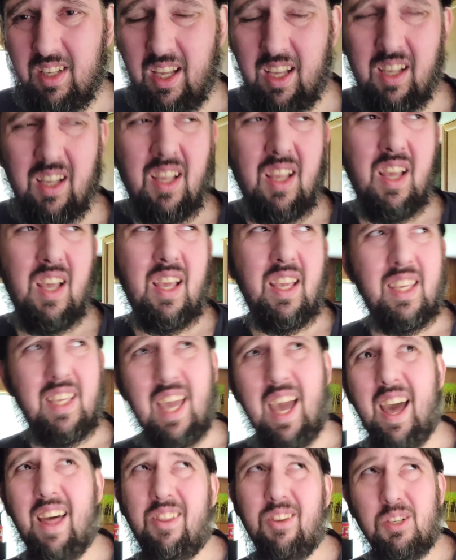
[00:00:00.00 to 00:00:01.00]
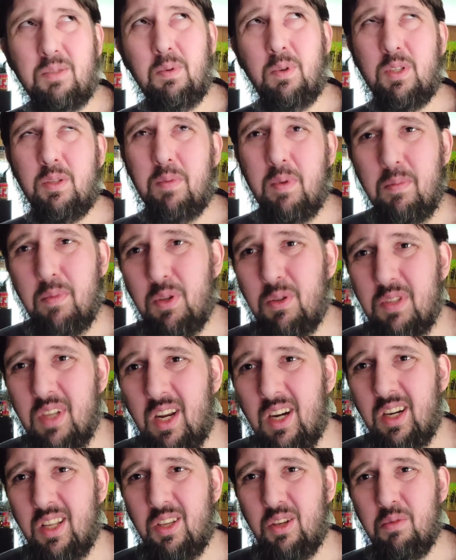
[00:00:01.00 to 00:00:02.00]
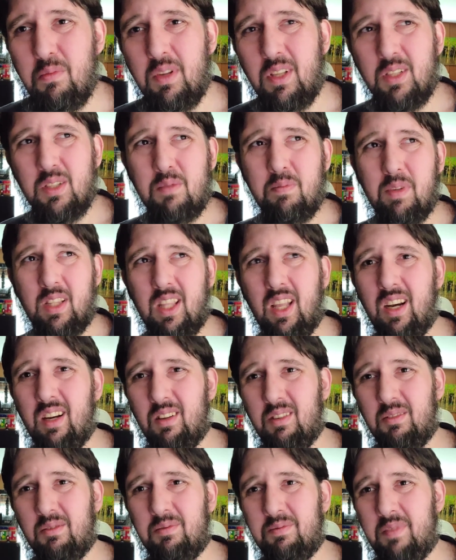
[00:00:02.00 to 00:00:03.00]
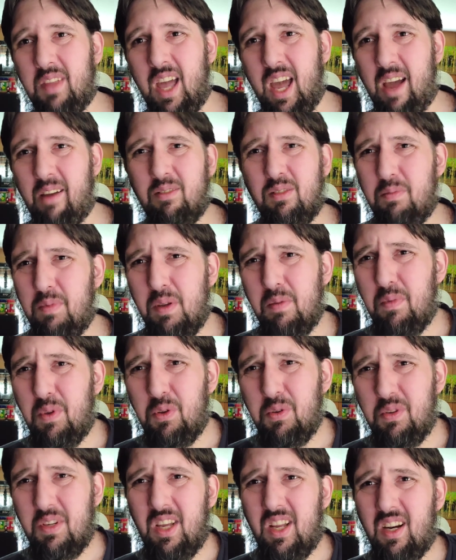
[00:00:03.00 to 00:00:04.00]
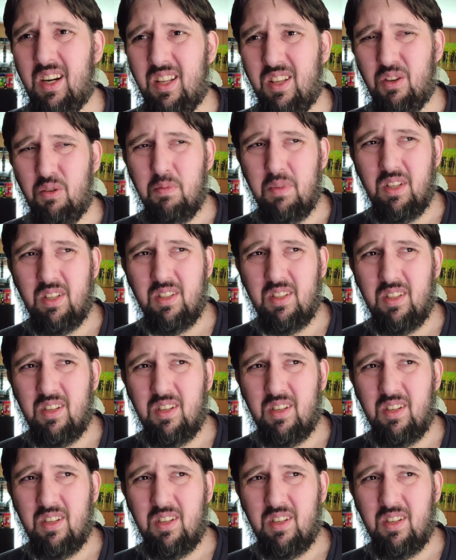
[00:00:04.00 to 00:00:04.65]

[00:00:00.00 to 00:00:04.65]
Like, yeah, they're supposed to be mutated humans, but they don't have to be mutated humans.